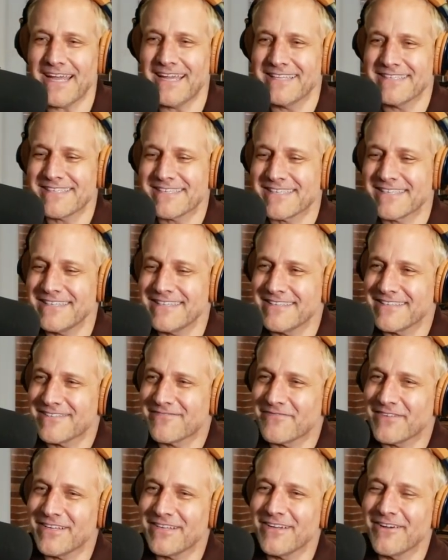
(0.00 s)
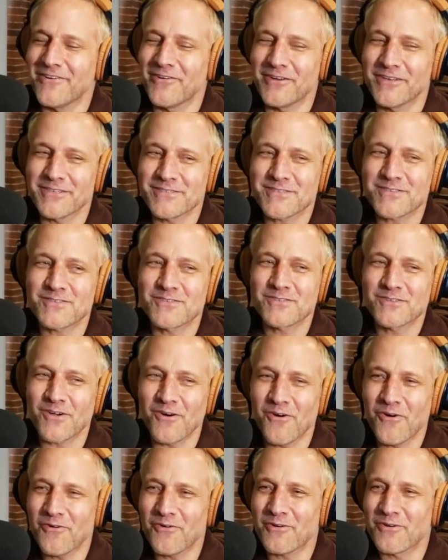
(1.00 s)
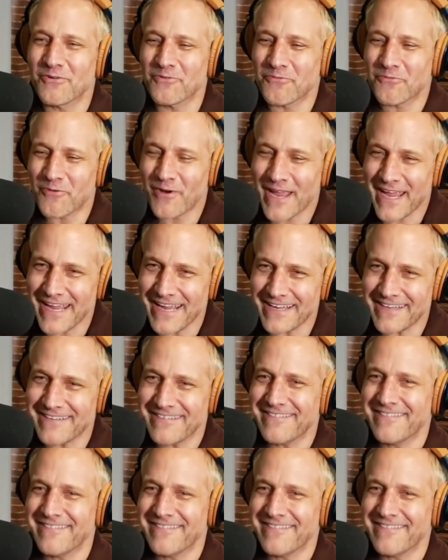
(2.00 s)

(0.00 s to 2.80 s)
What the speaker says: and see this video. It is so great.